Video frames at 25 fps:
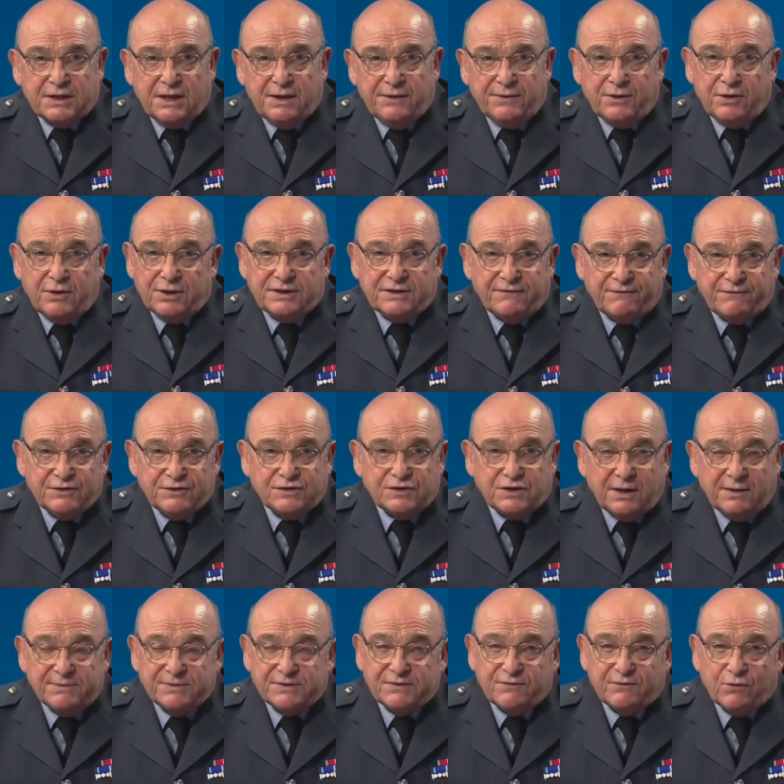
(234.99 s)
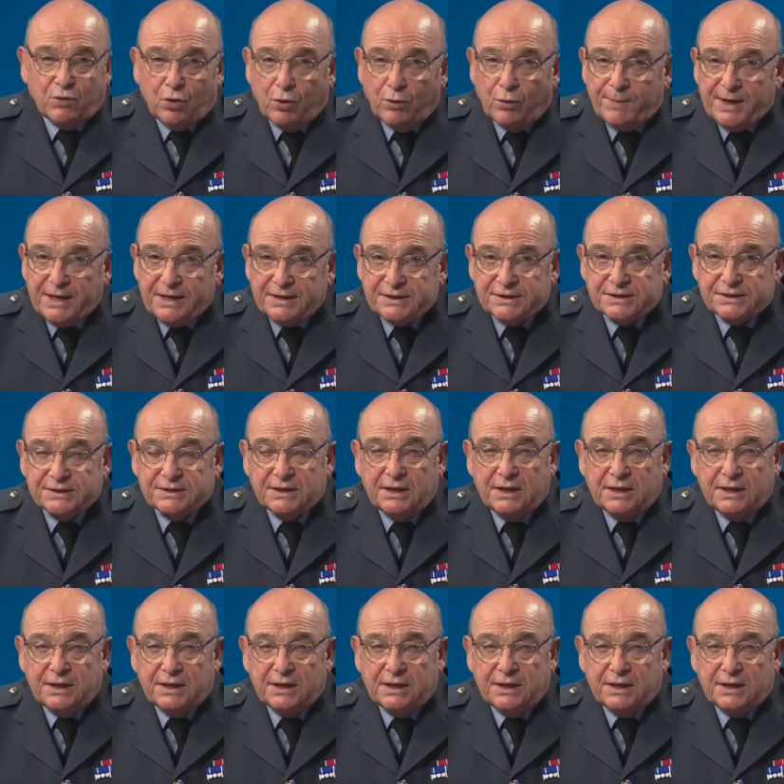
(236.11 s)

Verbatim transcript: And there are different types of orbits